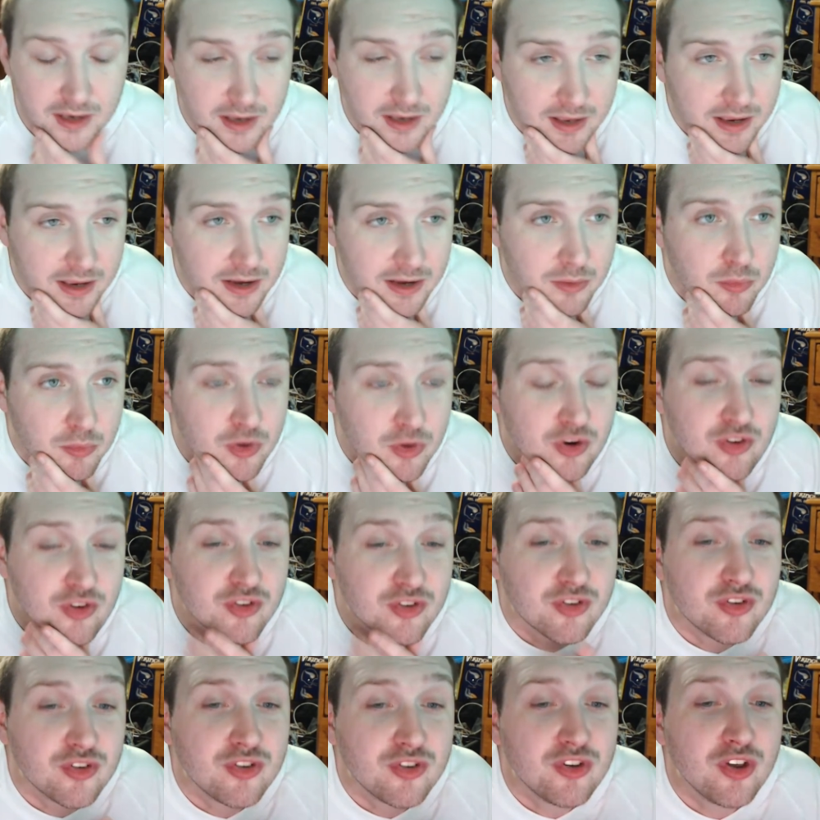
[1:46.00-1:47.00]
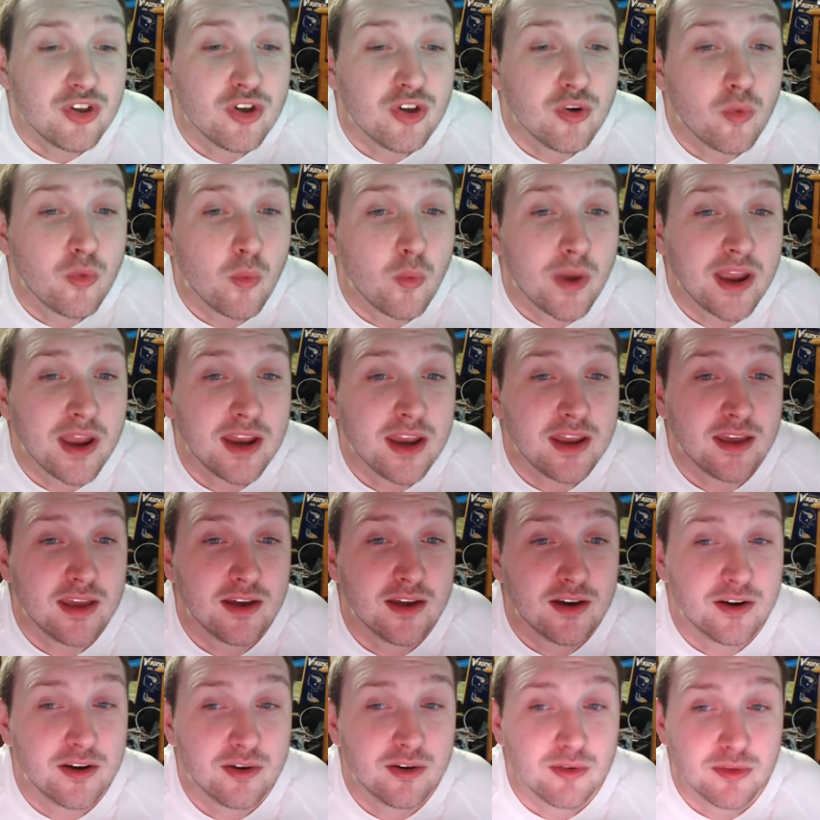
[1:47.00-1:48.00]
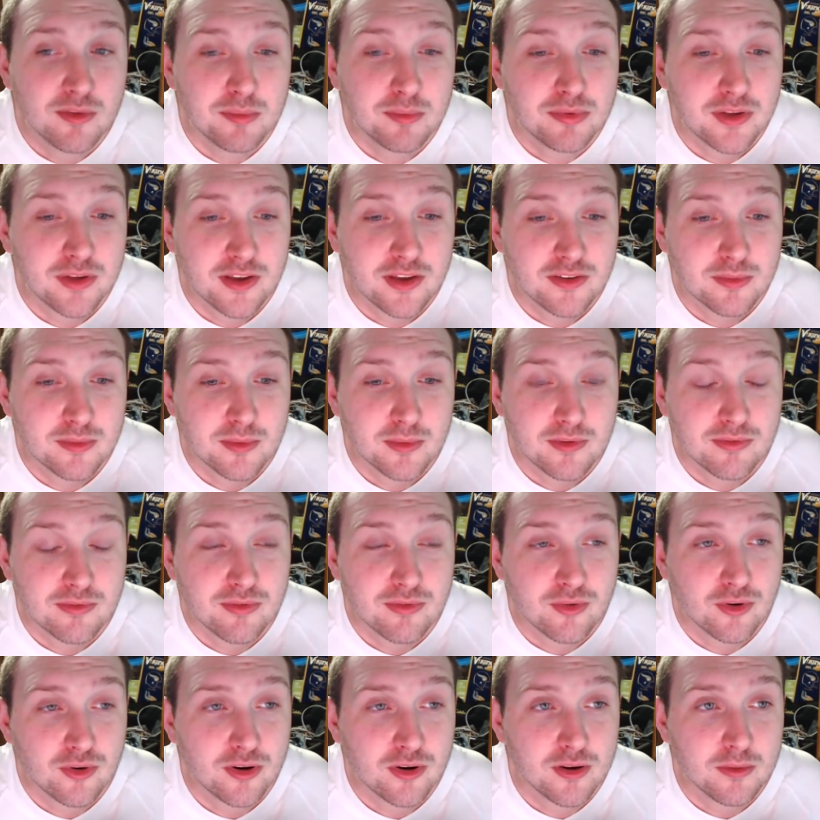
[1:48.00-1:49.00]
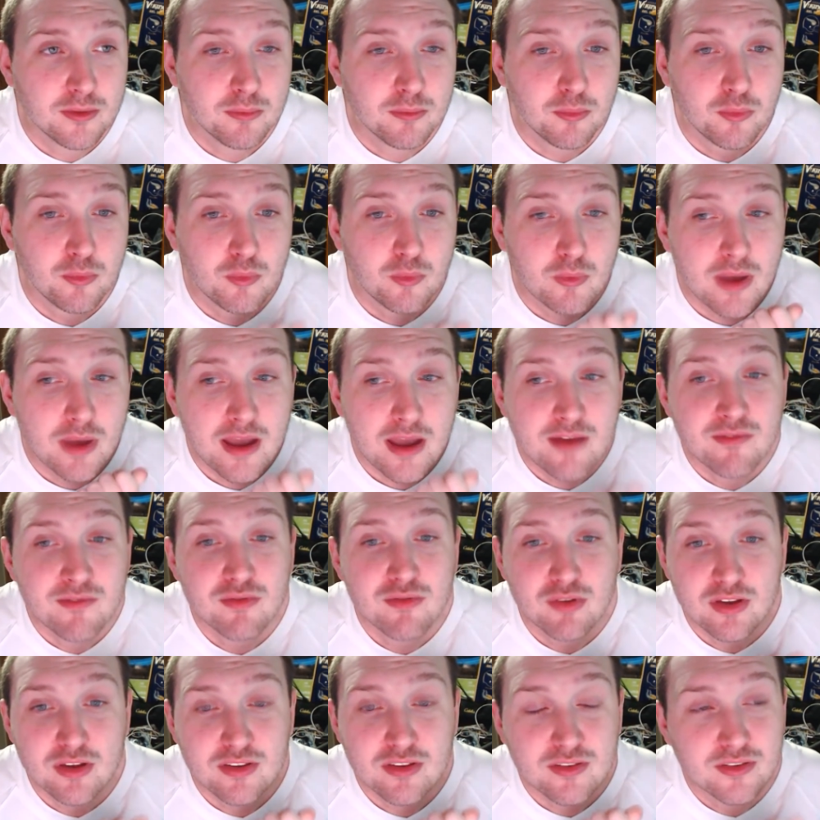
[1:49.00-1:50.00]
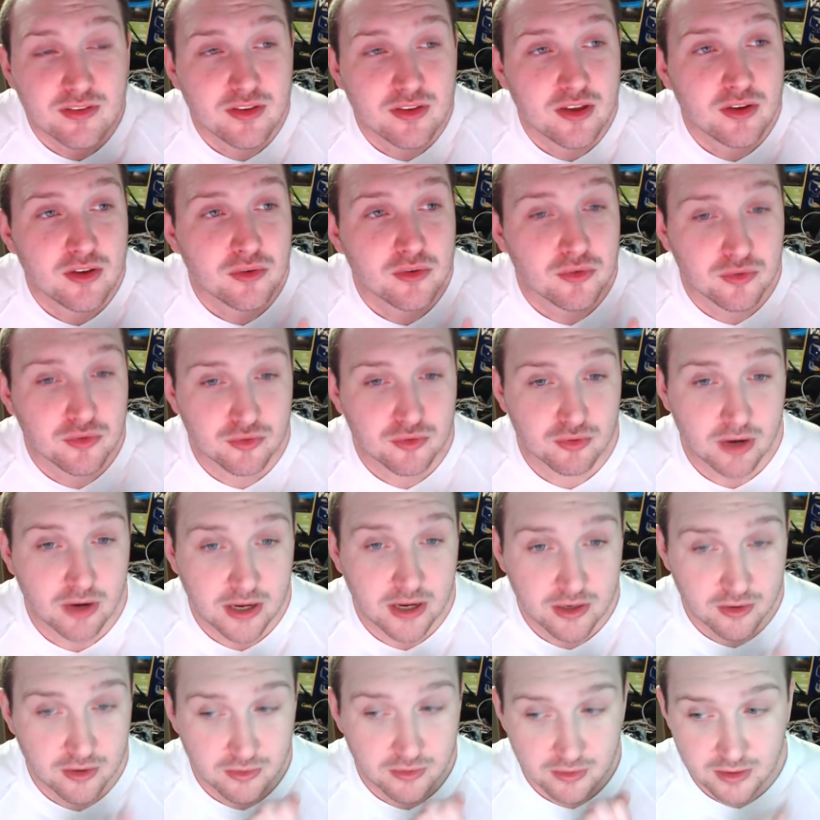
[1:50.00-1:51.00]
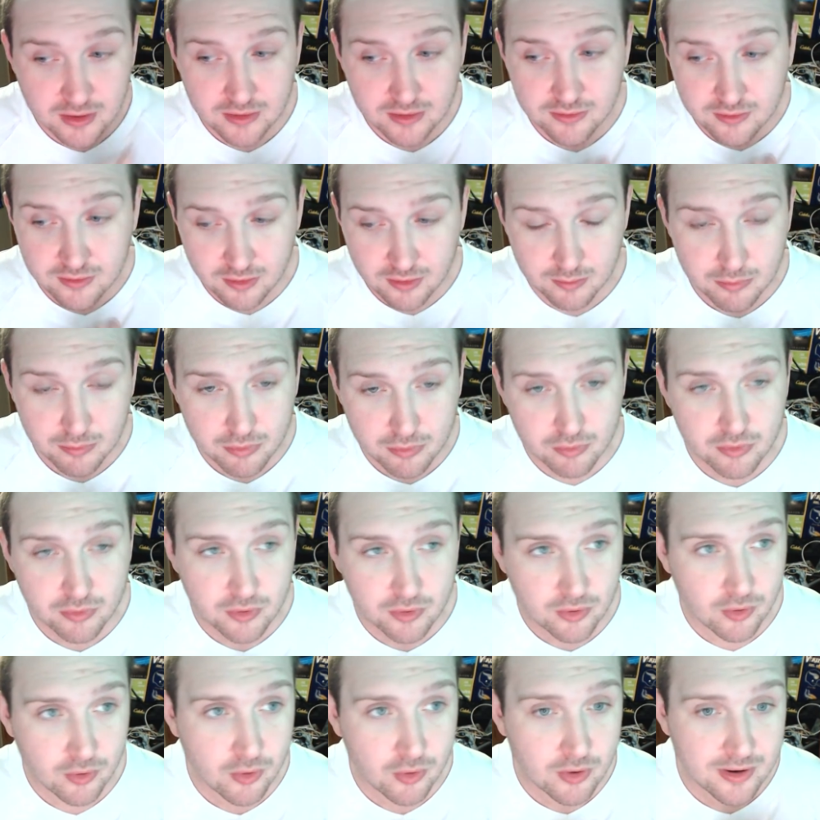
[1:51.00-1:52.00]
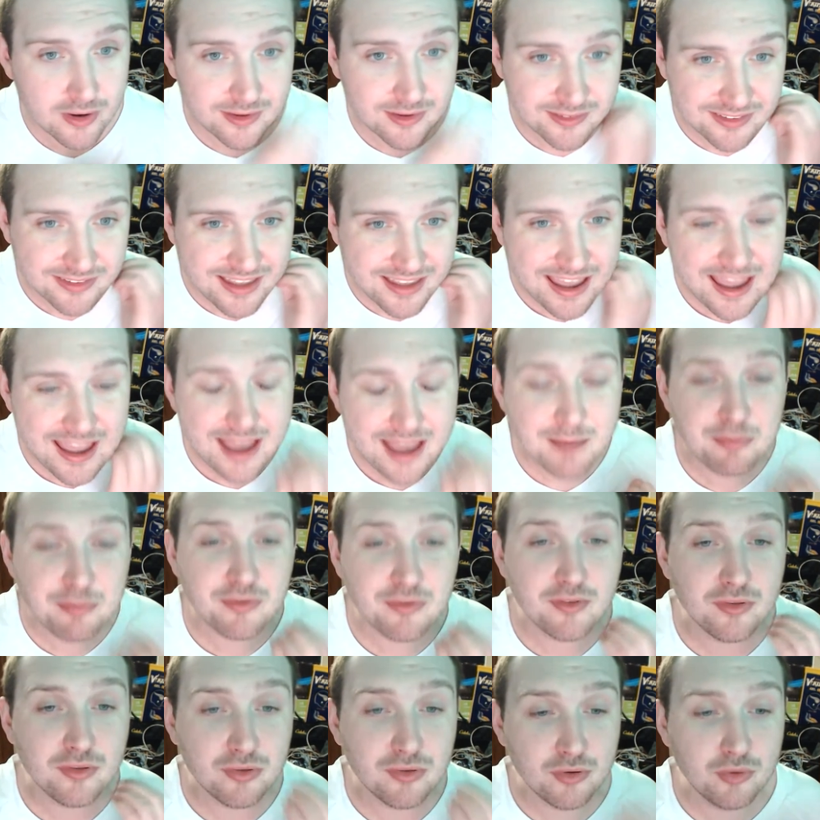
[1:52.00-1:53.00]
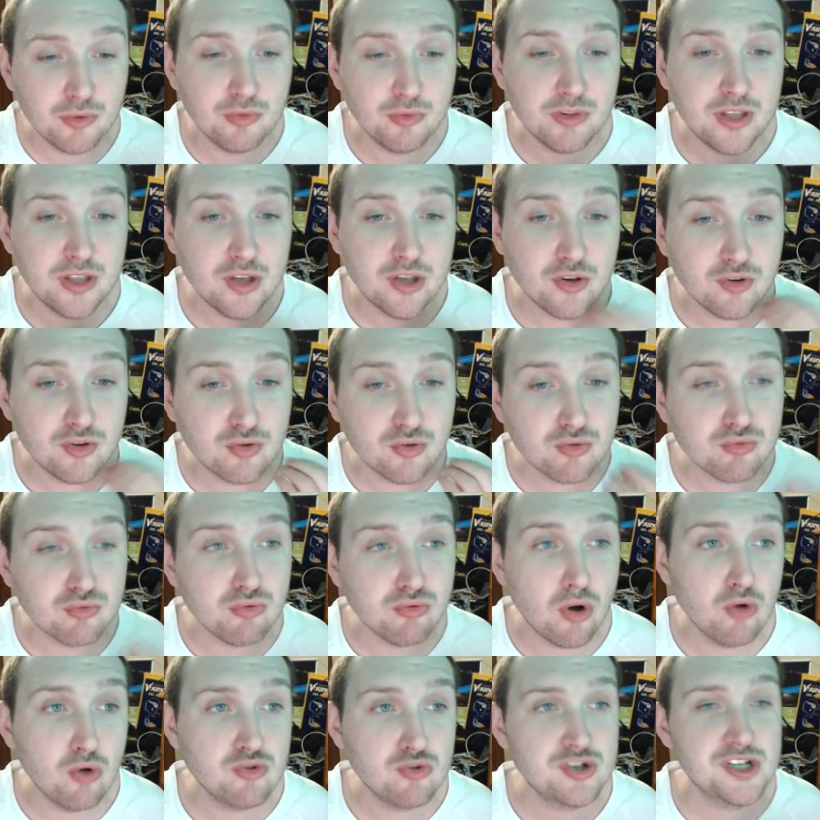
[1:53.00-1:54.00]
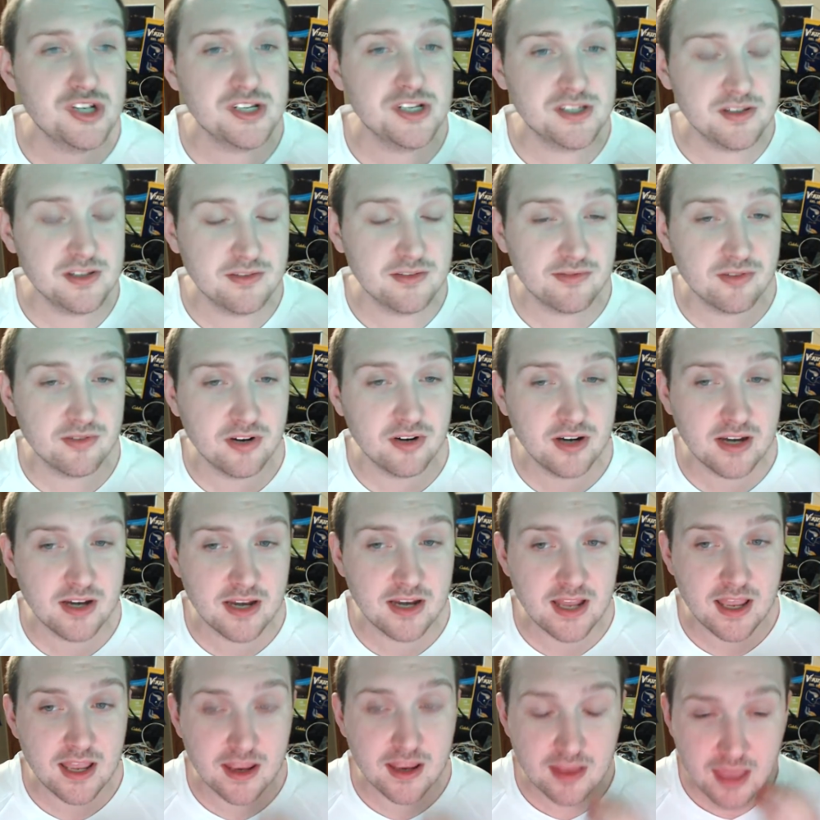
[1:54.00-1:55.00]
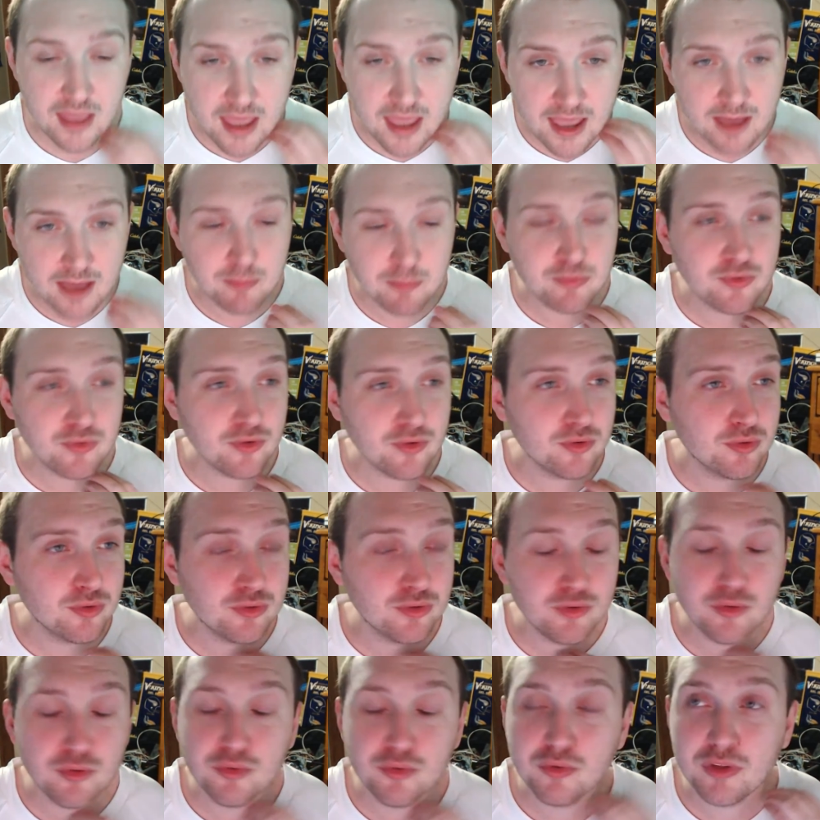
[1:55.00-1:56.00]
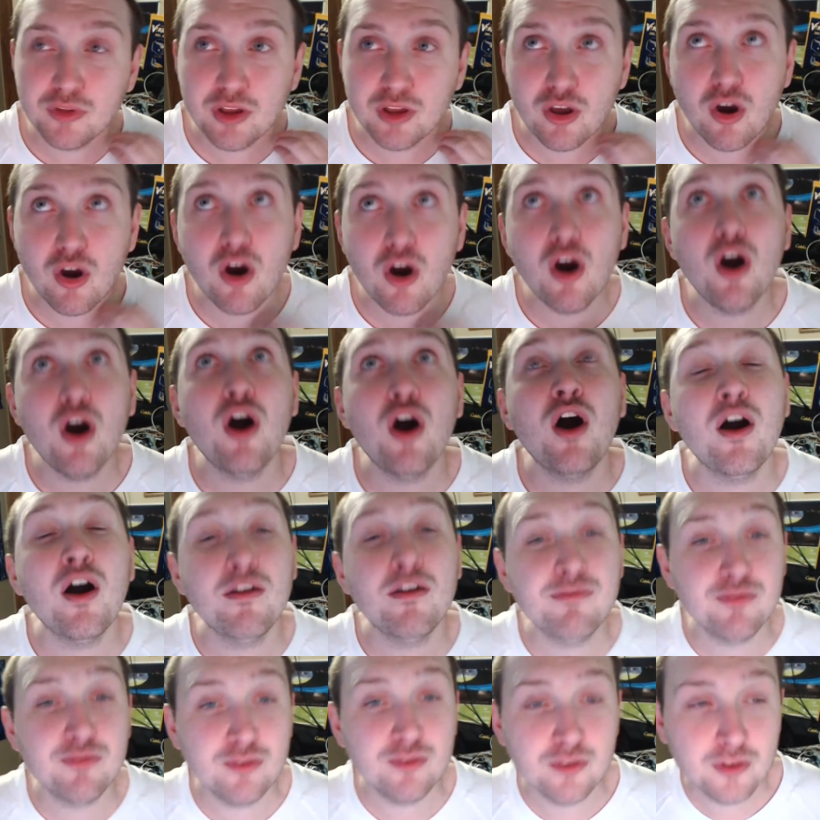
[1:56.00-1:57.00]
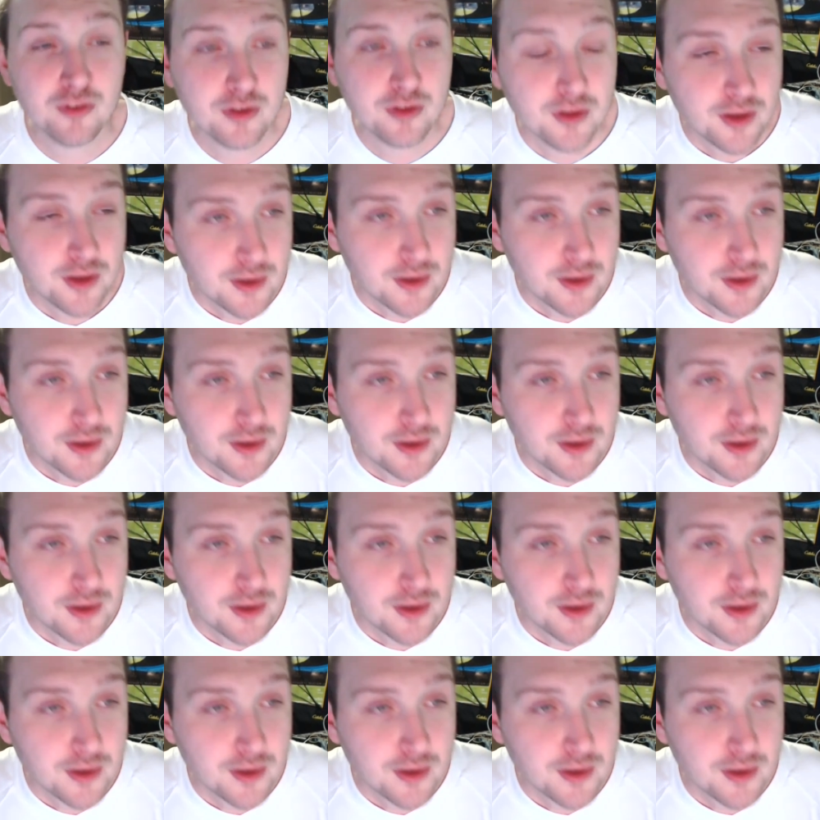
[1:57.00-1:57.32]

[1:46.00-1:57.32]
and we're still waiting on a replacement for him. Every single striker that has come through the door is absolutely atrocious in front of net, absolutely awful.